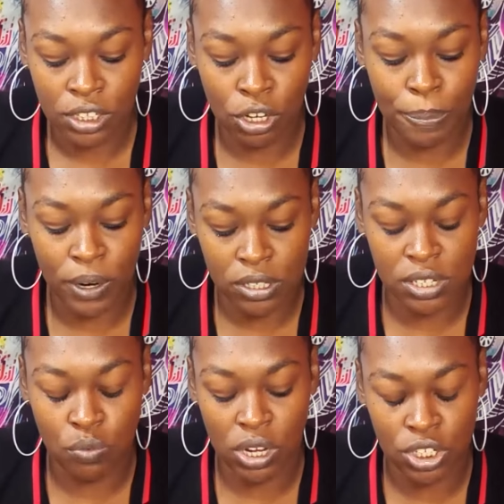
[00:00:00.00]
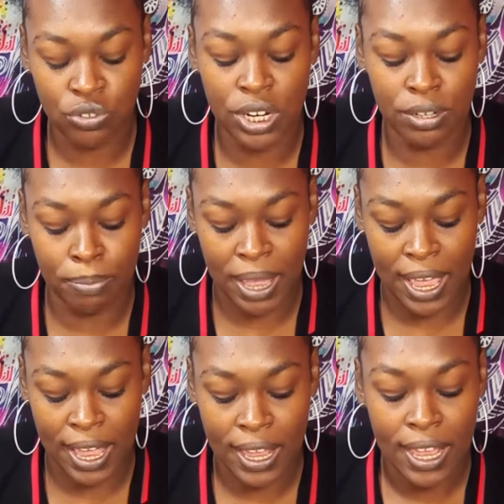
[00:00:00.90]
your person was treating them
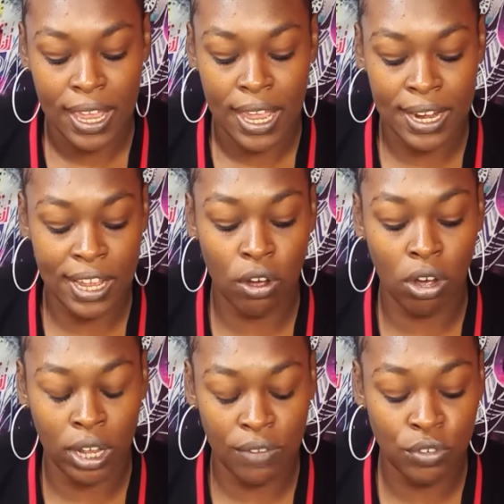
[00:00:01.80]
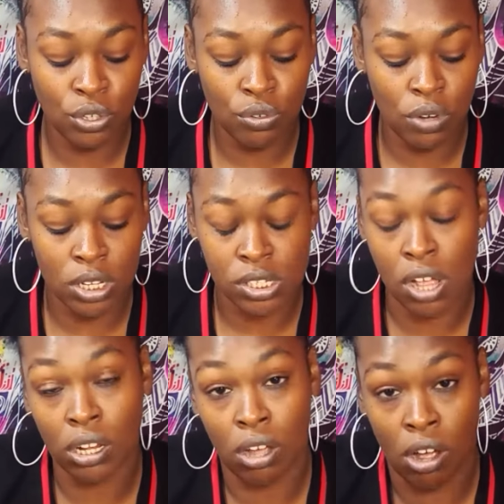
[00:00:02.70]
bad and they're gonna give you a
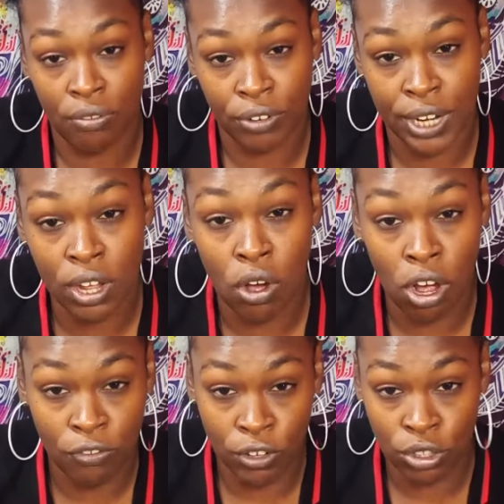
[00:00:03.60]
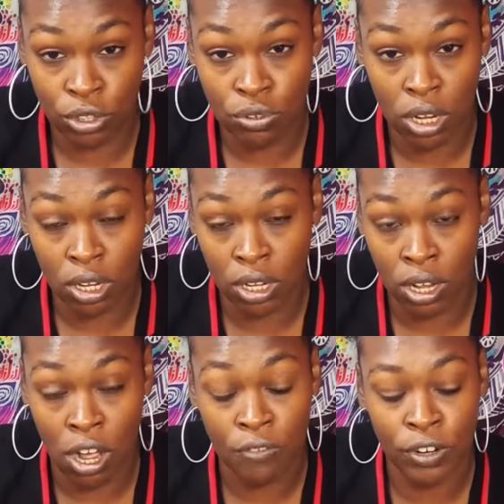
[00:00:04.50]
solid offer. They're gonna offer you
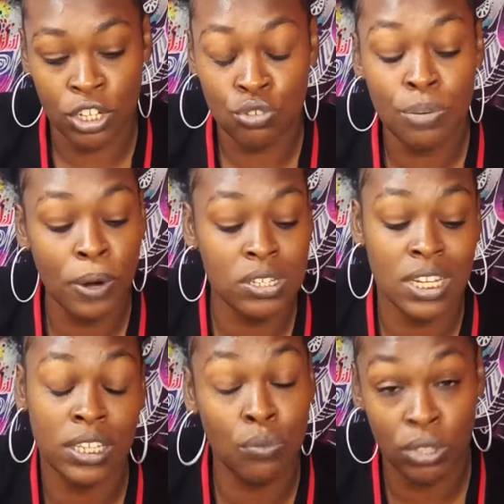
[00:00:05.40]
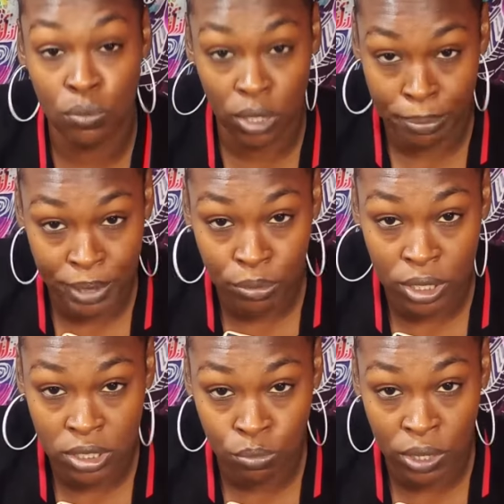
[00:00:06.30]
an offer because you're the person that they really want to be
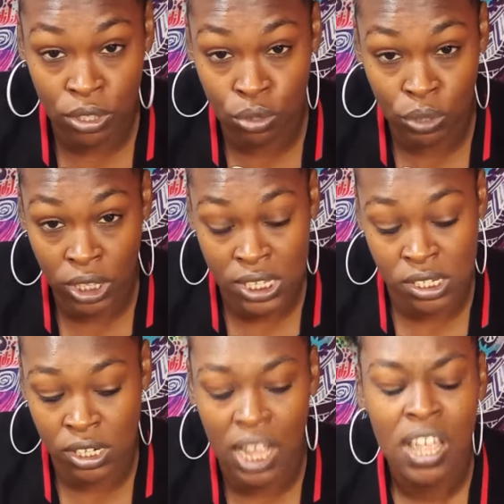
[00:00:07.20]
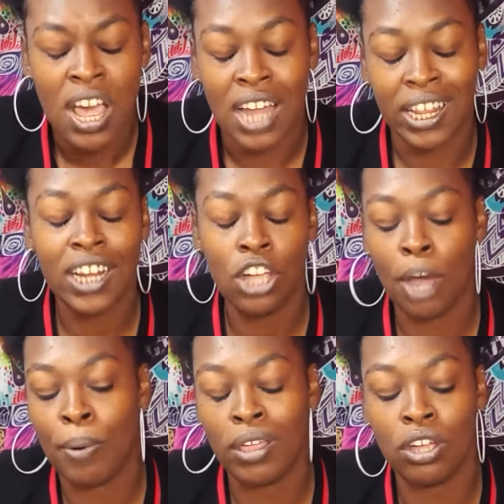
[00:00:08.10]
with, whether you realize it or not. A lot of
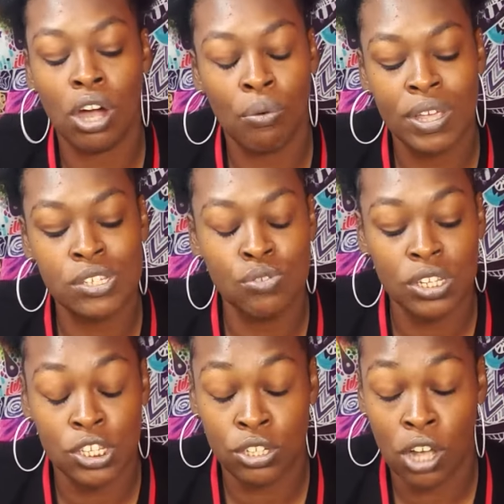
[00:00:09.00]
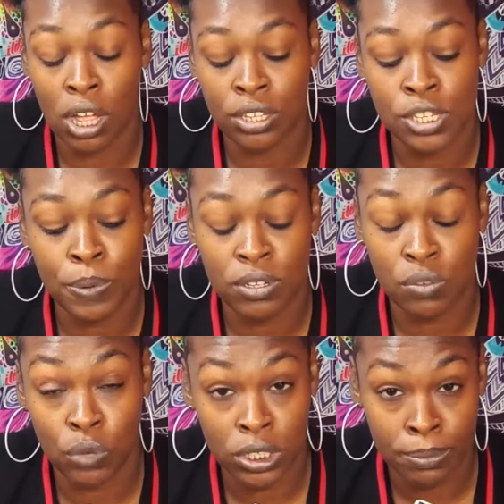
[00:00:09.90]
y'all probably always knew that y'all this
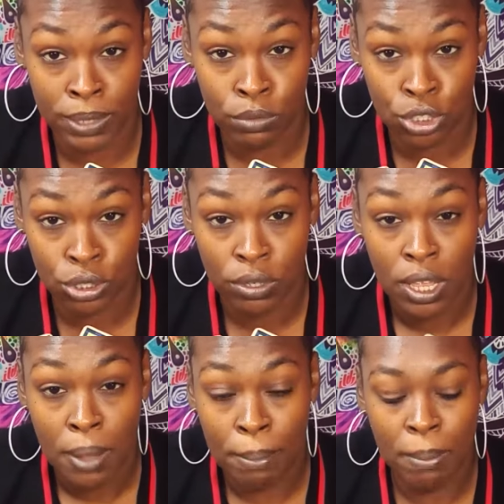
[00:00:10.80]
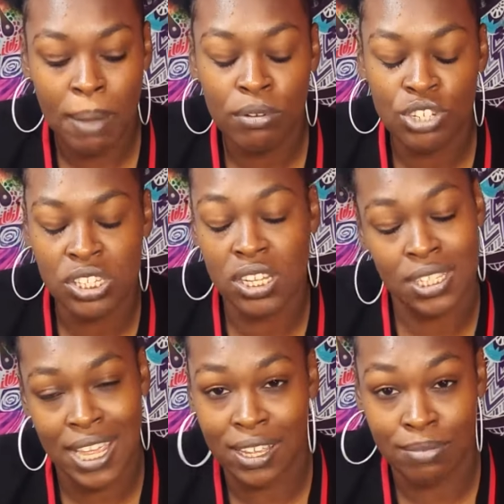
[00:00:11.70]
person wanted to be with you, but maybe you just
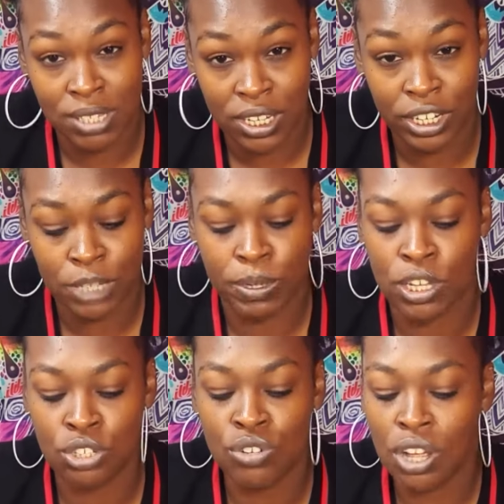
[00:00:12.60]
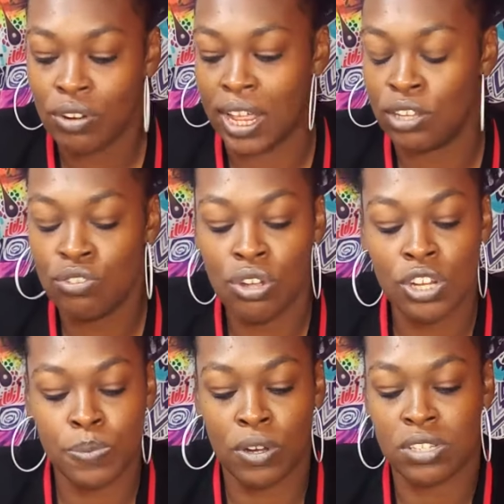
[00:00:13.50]
didn't take them serious because you know that you
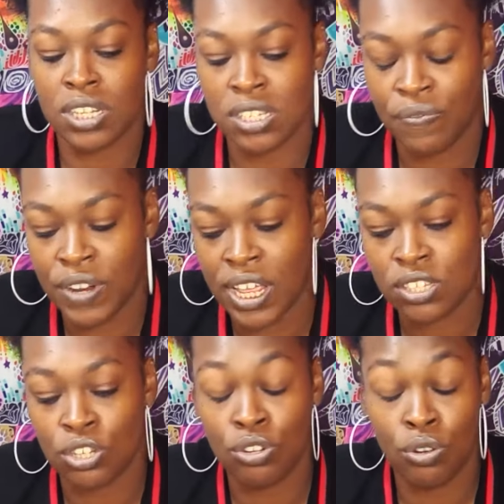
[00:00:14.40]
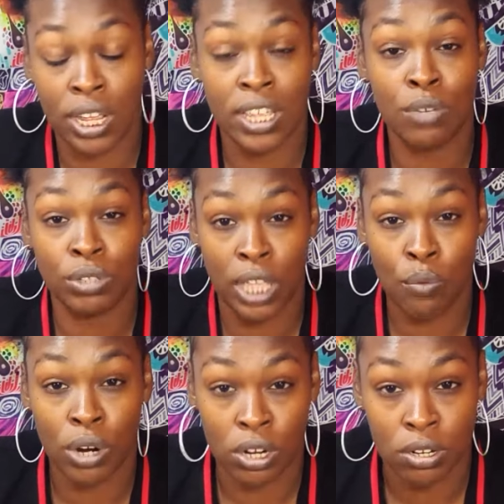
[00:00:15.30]
know this person is a finesser. You know they good with
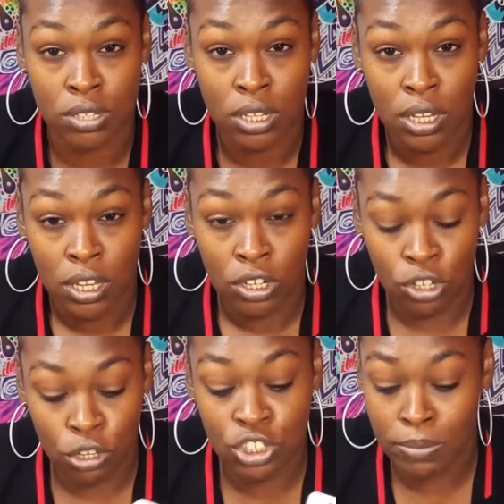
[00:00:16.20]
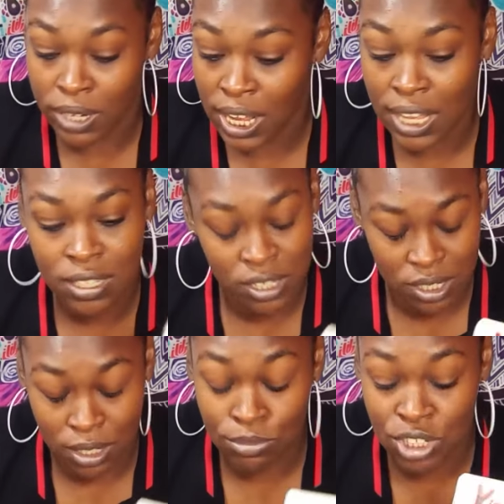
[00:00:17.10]
their words. You know Gemini's.
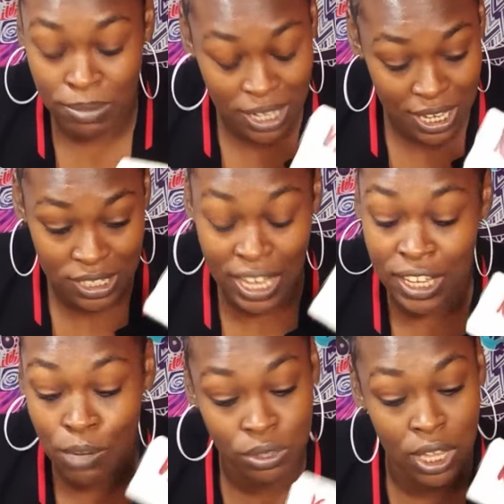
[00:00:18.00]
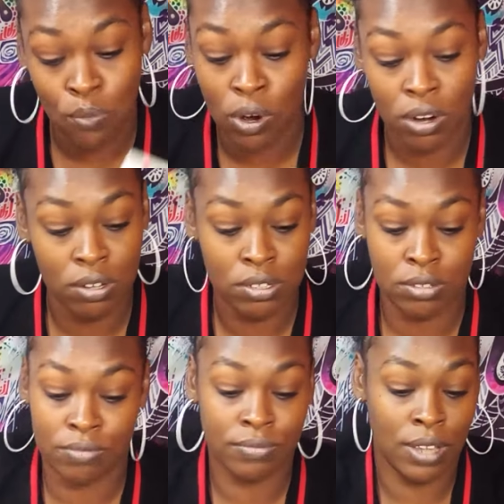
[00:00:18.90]
Listen, them Gemini's, they good with their words.
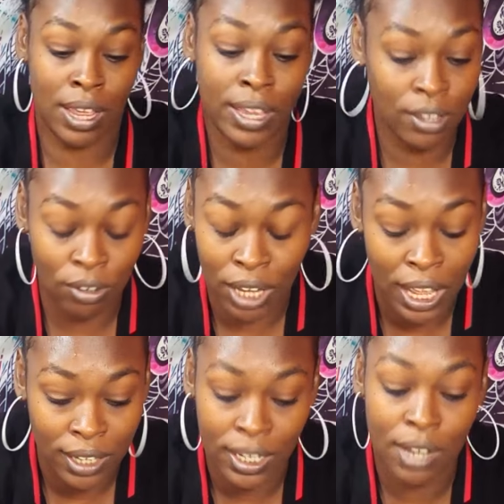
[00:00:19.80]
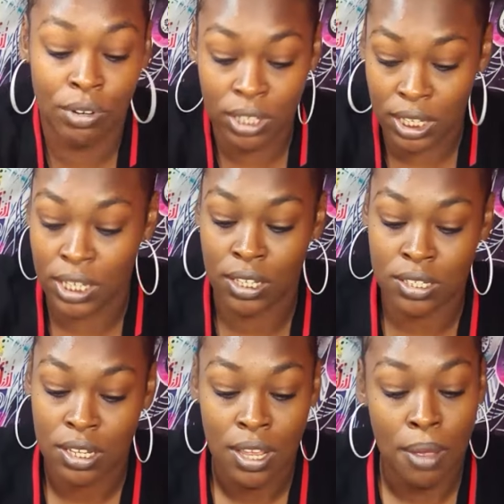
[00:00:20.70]
I ain't gonna lie, they really
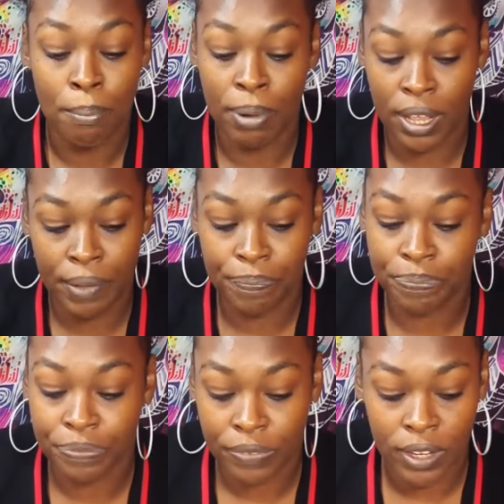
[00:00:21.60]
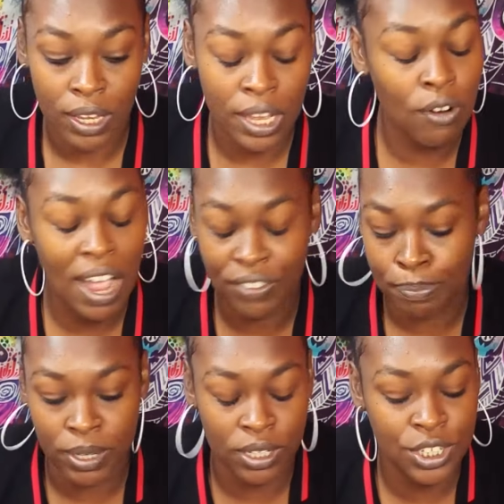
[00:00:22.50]
is. But it don't have
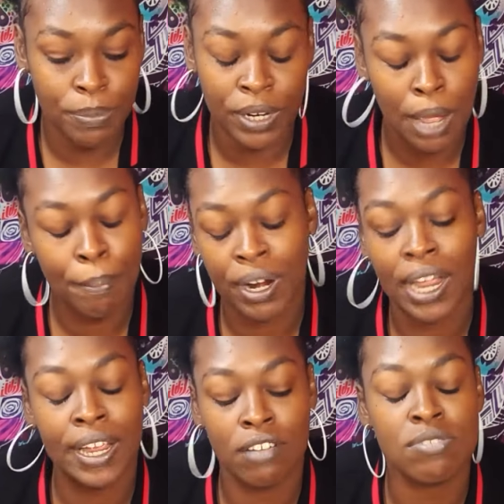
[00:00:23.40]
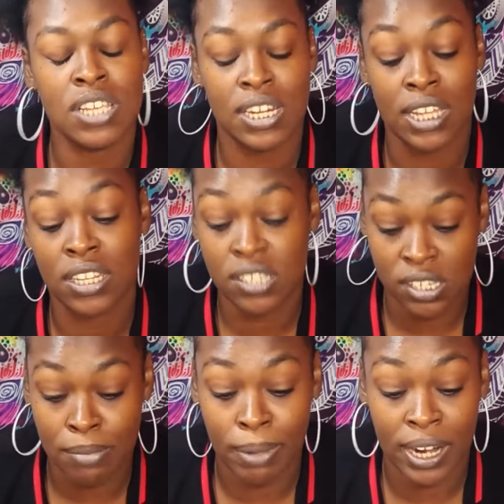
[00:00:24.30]
to be a Gemini, but I am seeing that this
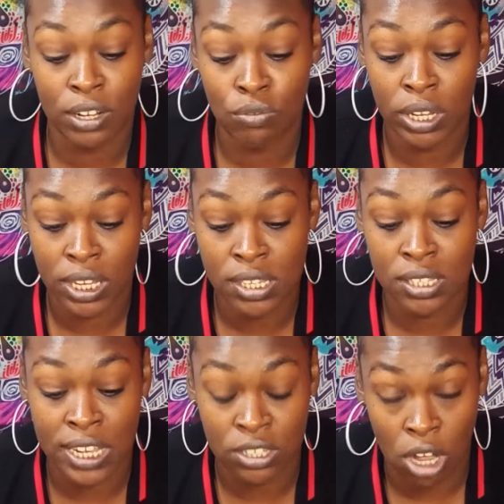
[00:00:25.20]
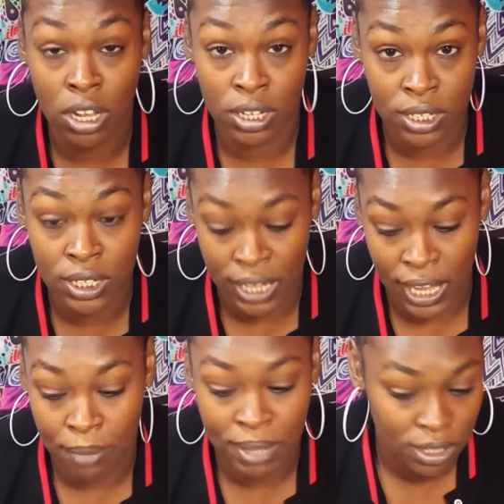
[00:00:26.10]
is somebody who is they talk a good
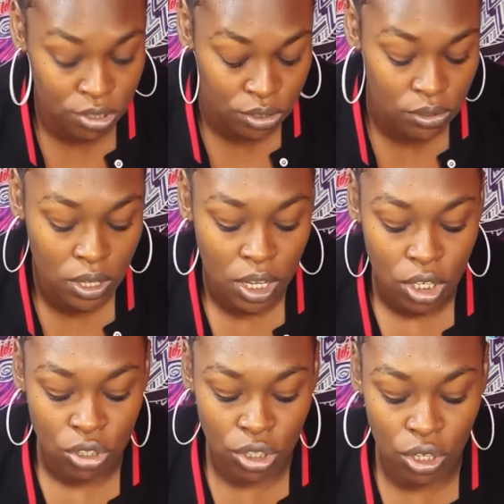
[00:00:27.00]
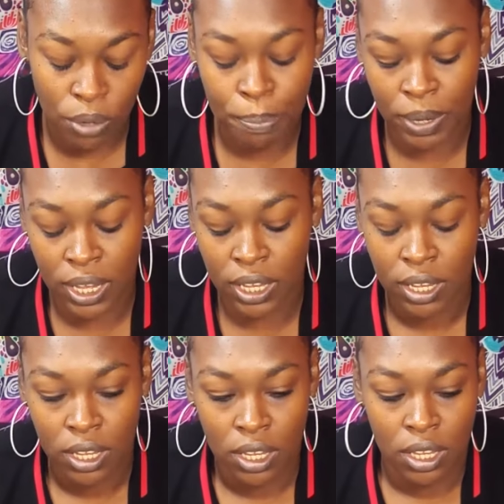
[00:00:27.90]
game, they do, you know,
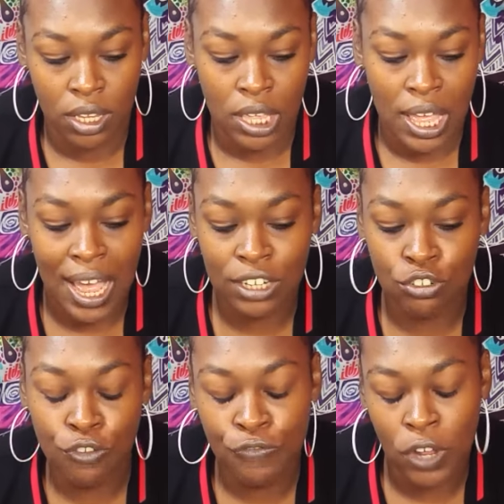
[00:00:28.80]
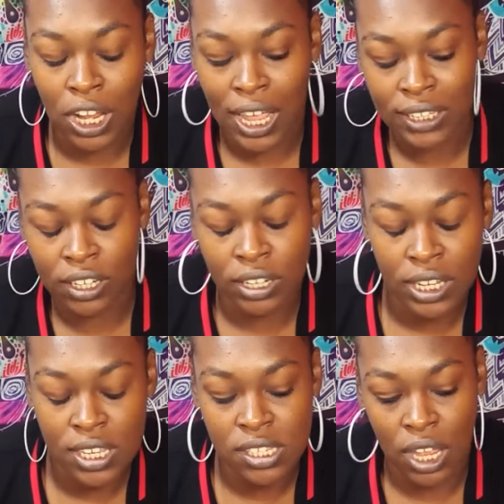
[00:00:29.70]
but I do feel like there
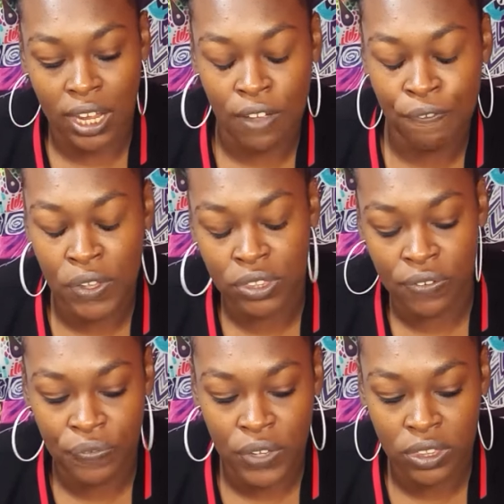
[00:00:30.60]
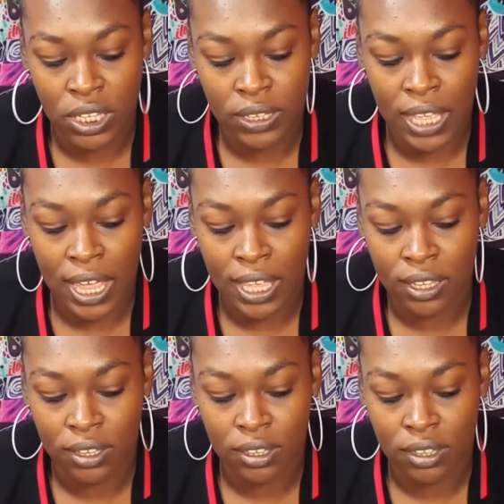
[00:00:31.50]
is like a 50-50 that
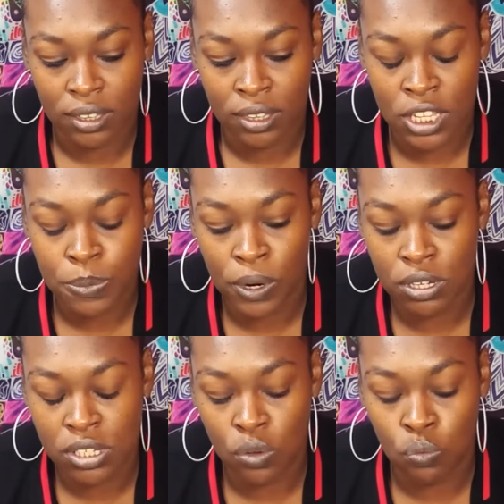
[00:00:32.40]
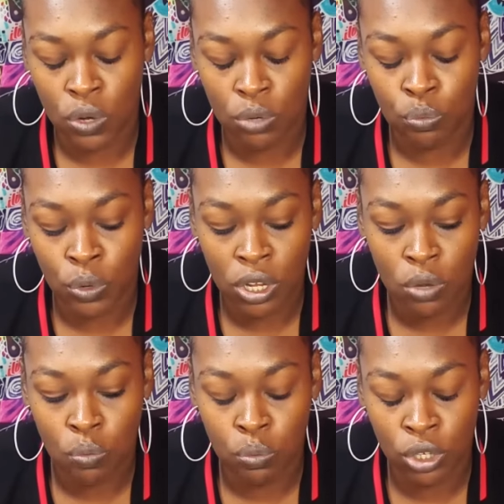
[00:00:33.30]
this person will,
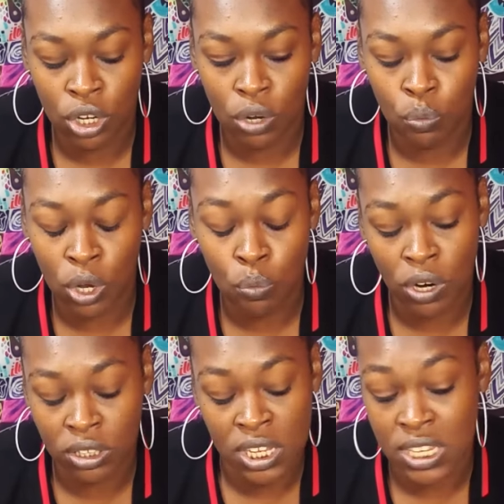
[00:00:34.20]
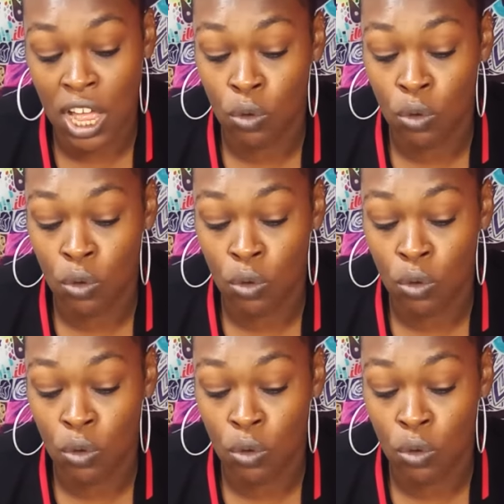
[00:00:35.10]
will you know will work things